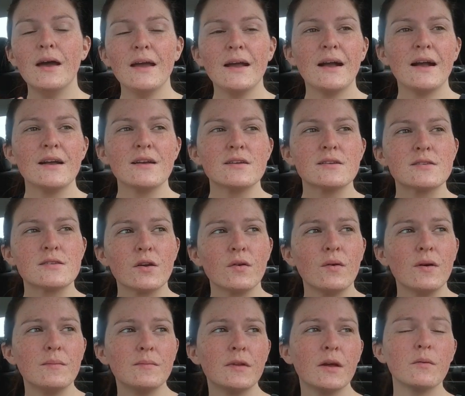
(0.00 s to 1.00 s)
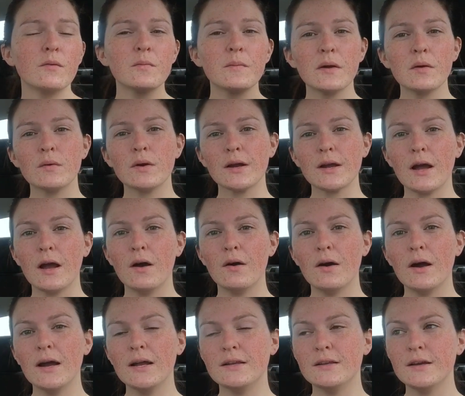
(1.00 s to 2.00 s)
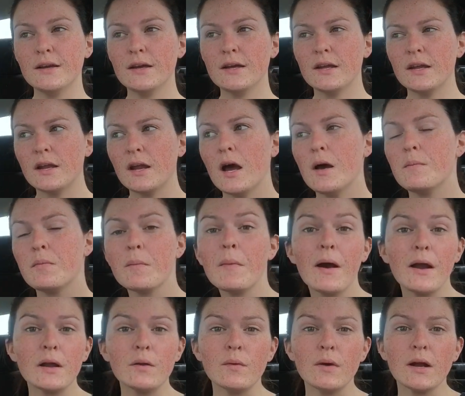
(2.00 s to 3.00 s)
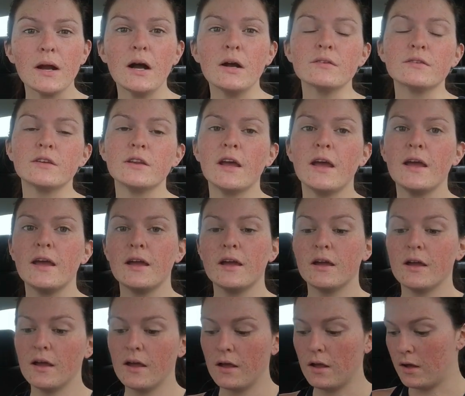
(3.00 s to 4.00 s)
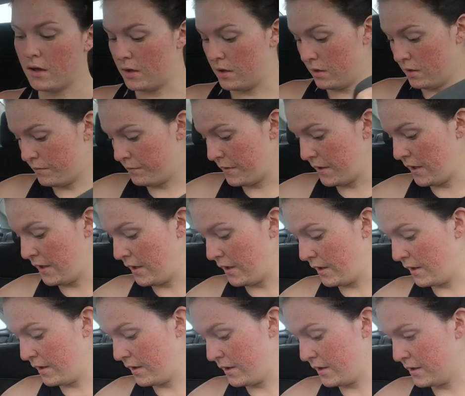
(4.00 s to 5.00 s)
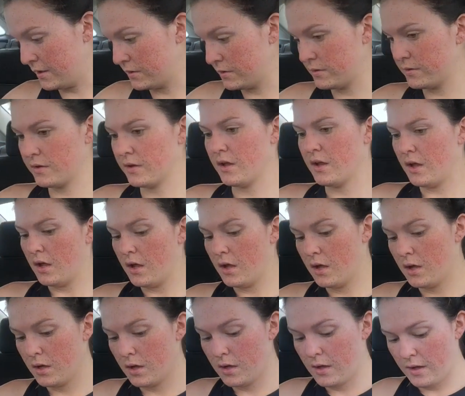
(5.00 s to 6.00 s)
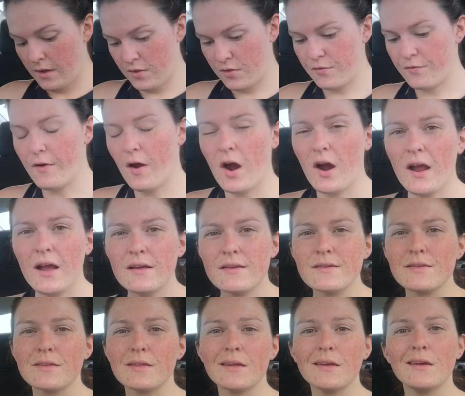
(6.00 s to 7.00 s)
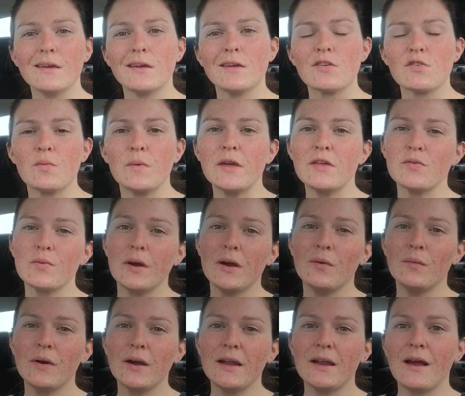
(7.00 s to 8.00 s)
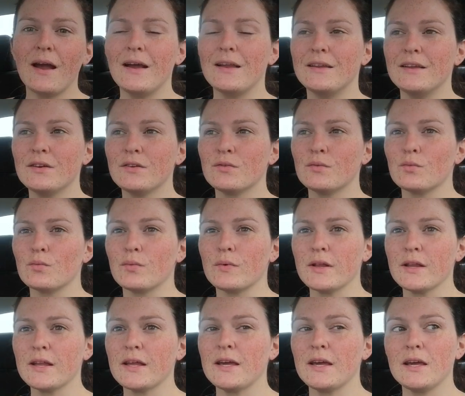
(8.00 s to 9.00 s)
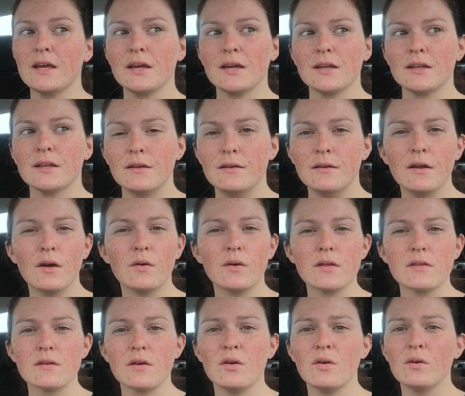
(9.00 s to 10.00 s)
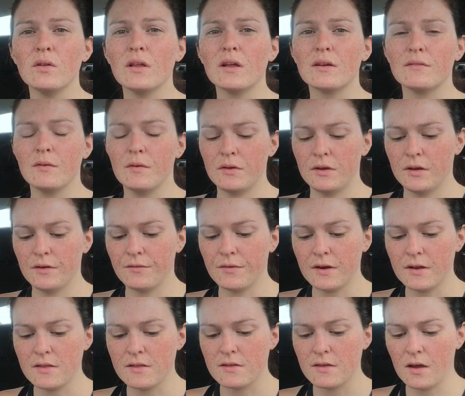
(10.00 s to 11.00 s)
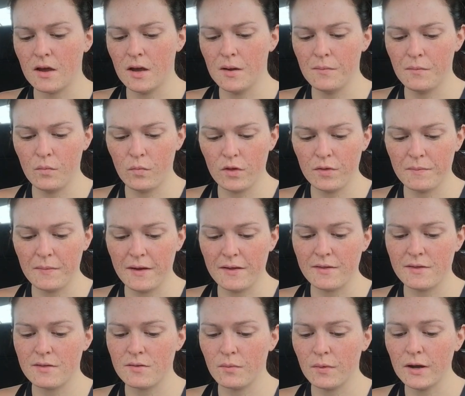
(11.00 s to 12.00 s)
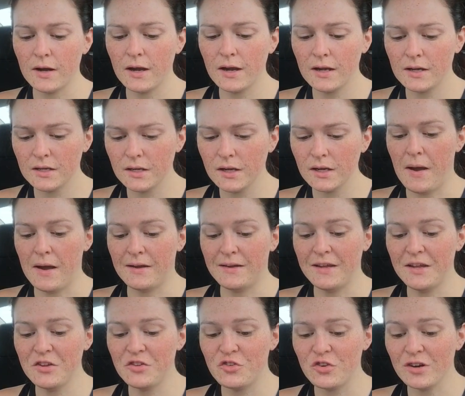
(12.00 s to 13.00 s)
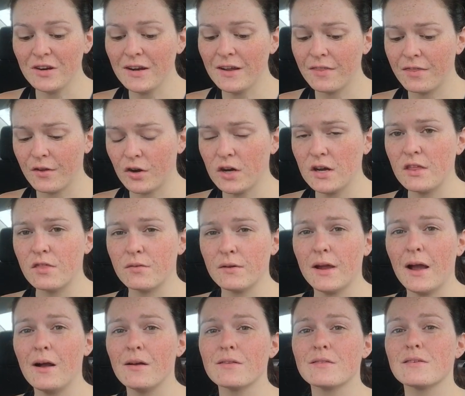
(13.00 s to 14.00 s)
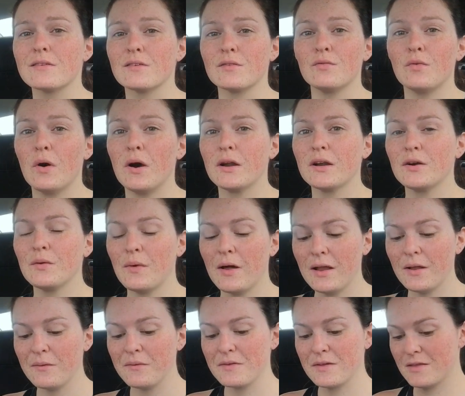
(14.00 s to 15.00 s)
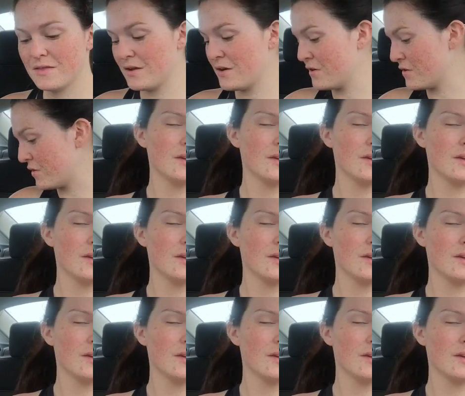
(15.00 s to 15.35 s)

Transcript: Hey guys, so I'm done with my workout. I did an upper body workout today, and as far as the sweet sweat went, I didn't really notice a whole lot of a difference with my sweating. I did drink 33 ounces of water while I was in there.